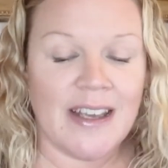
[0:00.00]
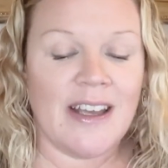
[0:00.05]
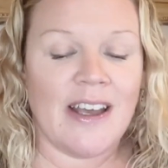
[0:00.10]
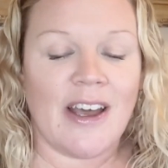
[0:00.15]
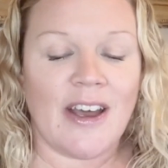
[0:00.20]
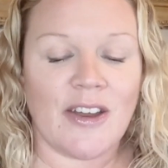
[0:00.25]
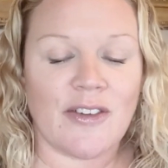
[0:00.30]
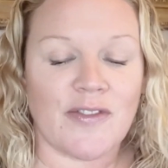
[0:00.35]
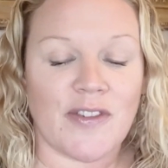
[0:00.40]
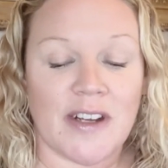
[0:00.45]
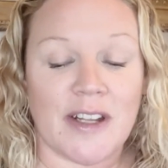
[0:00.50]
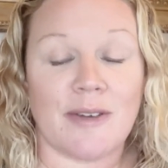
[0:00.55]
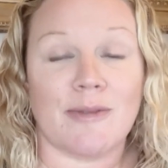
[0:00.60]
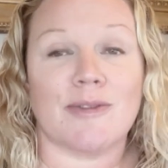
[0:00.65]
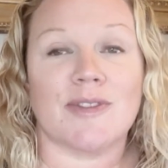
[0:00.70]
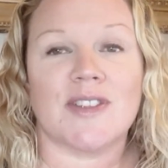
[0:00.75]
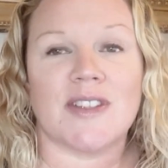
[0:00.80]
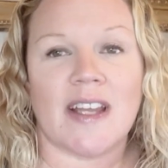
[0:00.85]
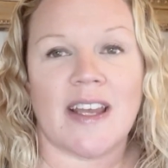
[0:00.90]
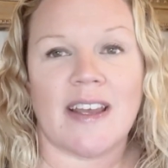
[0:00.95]
hopefully it will
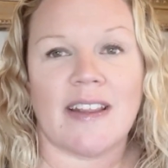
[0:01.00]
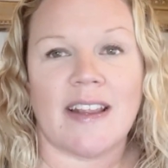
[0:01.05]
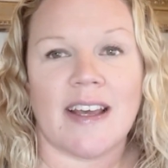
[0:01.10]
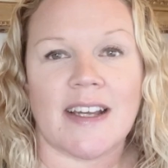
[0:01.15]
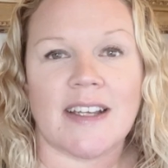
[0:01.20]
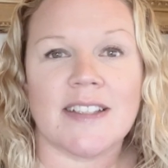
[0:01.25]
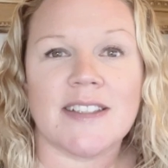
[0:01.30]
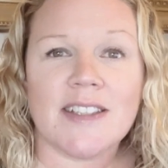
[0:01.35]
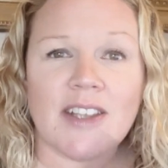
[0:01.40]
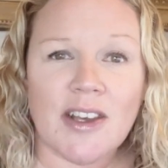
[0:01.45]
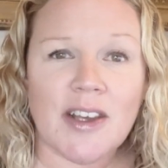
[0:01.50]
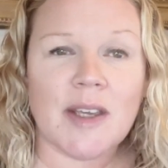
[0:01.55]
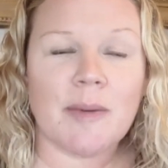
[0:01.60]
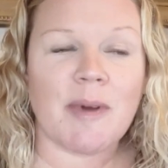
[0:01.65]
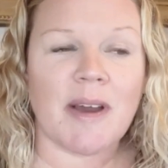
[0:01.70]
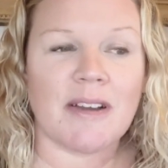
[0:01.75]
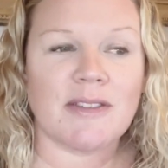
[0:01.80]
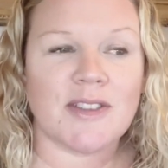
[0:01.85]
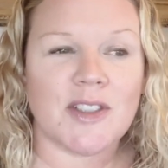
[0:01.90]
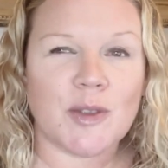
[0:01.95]
stay at that, because
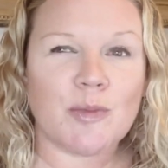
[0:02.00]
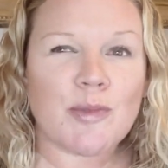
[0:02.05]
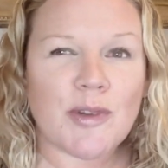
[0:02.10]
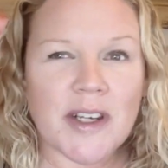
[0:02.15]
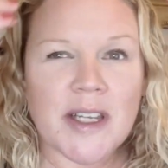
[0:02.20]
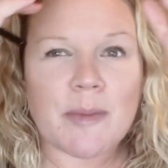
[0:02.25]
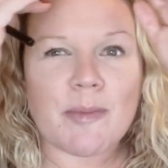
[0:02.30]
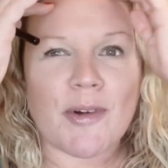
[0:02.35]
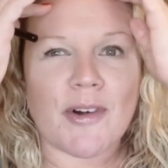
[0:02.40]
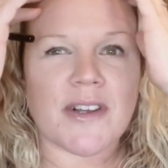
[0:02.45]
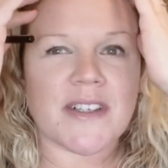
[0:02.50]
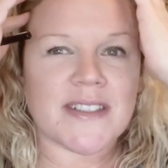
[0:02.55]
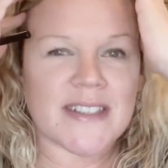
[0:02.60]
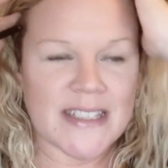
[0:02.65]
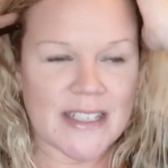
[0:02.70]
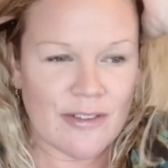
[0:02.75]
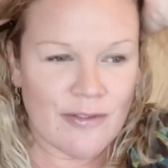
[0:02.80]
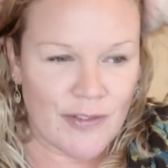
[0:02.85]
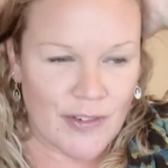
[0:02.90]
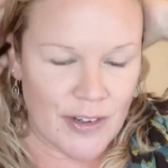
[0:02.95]
£30 is pretty
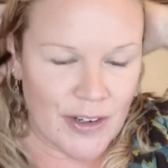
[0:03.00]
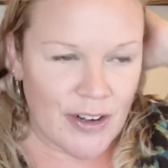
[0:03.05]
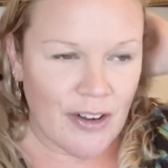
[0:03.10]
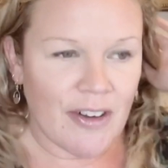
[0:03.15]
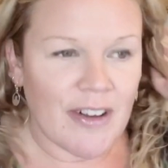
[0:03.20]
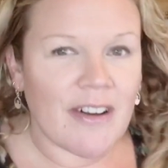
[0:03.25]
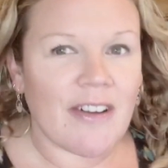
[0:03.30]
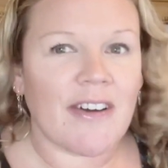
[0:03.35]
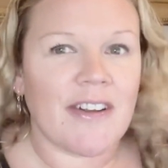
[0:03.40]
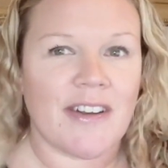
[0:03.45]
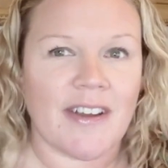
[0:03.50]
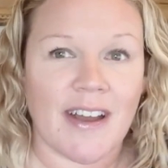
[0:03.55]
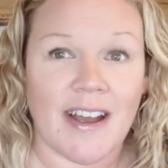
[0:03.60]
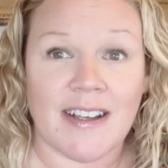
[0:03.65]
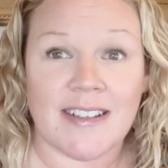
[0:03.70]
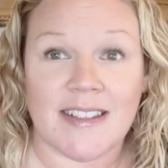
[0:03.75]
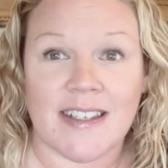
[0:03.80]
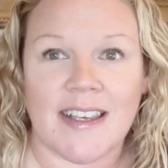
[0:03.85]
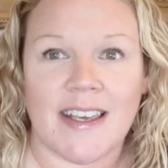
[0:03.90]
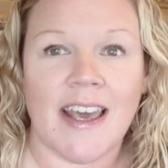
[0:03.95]
pricey for an eyeliner
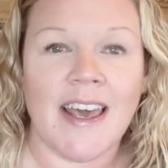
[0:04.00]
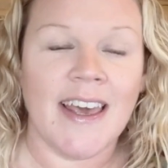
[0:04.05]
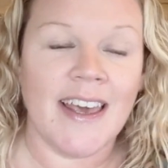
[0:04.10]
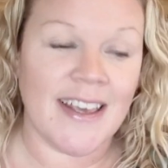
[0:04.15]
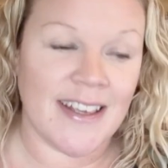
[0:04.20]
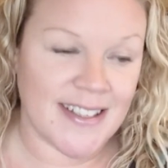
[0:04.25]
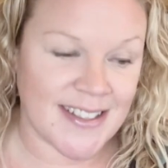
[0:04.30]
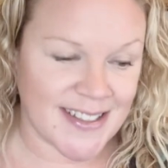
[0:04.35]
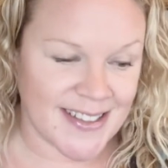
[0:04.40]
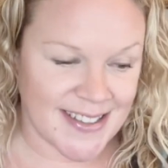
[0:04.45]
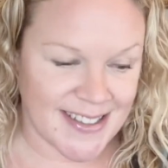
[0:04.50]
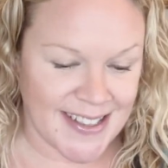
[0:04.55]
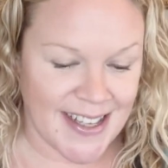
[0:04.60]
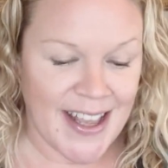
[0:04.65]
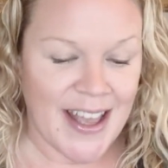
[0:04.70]
as it is.